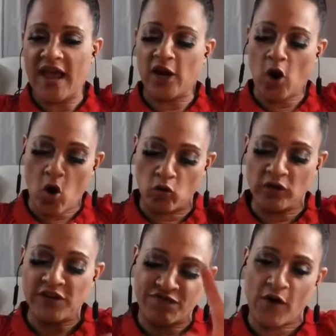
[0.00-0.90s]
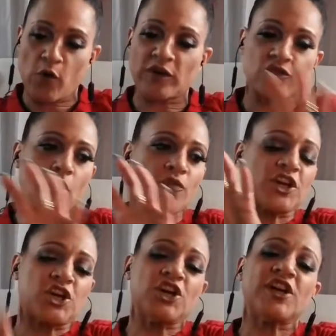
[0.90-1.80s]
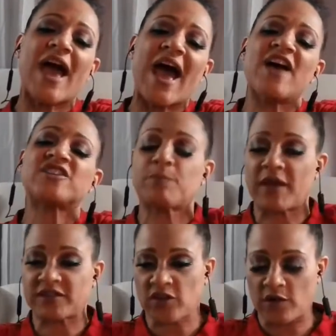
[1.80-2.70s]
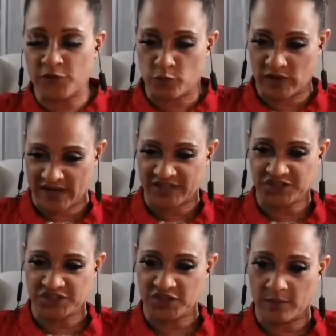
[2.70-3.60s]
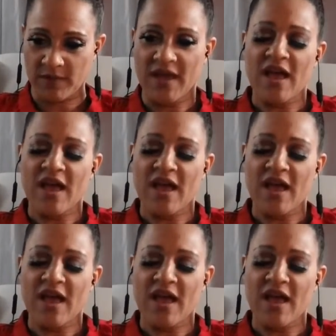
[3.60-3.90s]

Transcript: and only focus on the good aspects of the relationship.